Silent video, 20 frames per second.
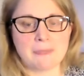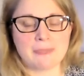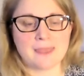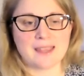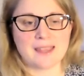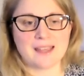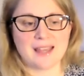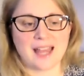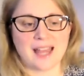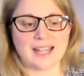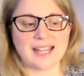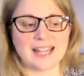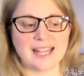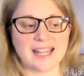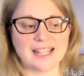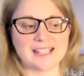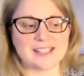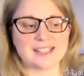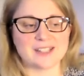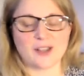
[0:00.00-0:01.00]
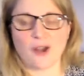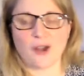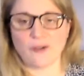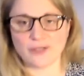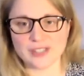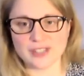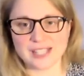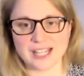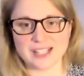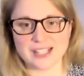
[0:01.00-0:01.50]
And he's the
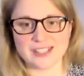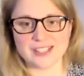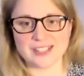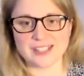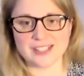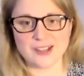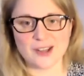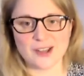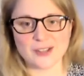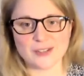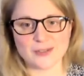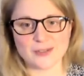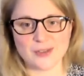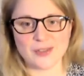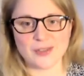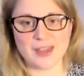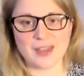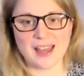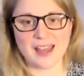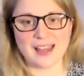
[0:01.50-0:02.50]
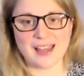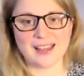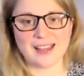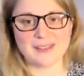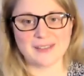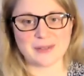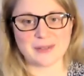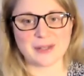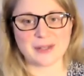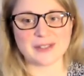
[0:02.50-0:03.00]
conversation starter on that,
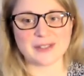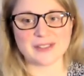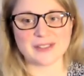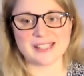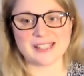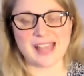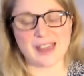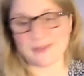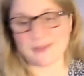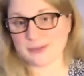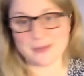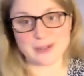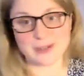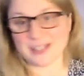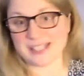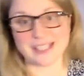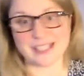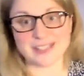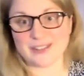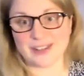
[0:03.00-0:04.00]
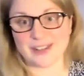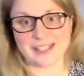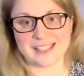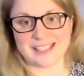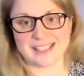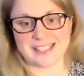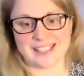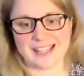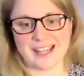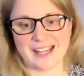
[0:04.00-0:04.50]
because everybody's interested
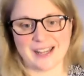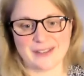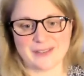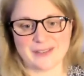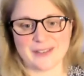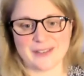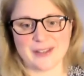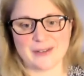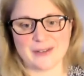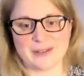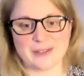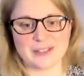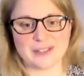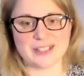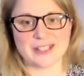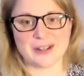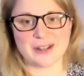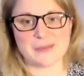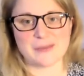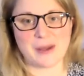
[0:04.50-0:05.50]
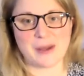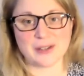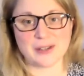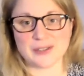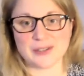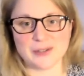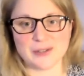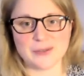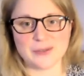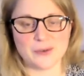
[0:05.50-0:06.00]
in him and they want to know about his
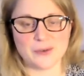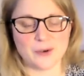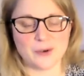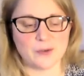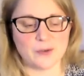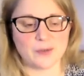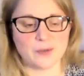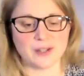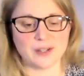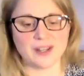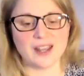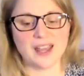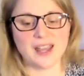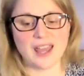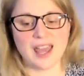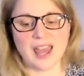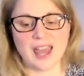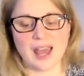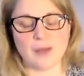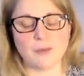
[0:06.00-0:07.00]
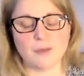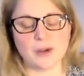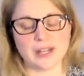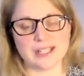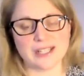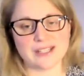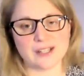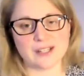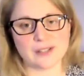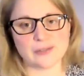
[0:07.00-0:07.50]
uniform and what he
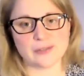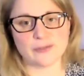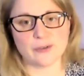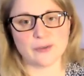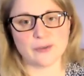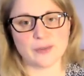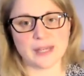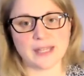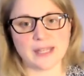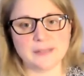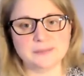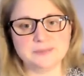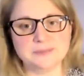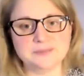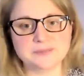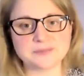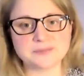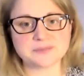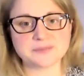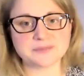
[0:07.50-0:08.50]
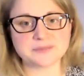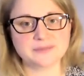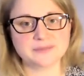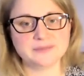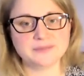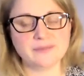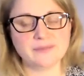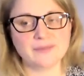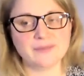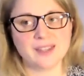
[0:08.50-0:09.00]
does for me.
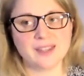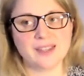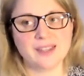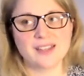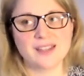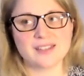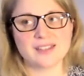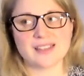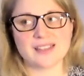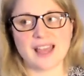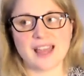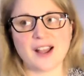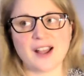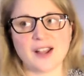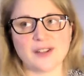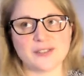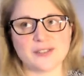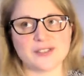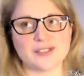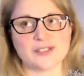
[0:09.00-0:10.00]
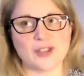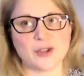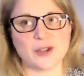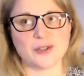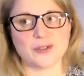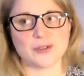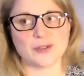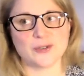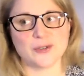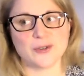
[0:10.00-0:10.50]
So that kind of
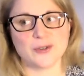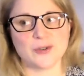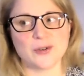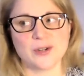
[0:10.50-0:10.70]
social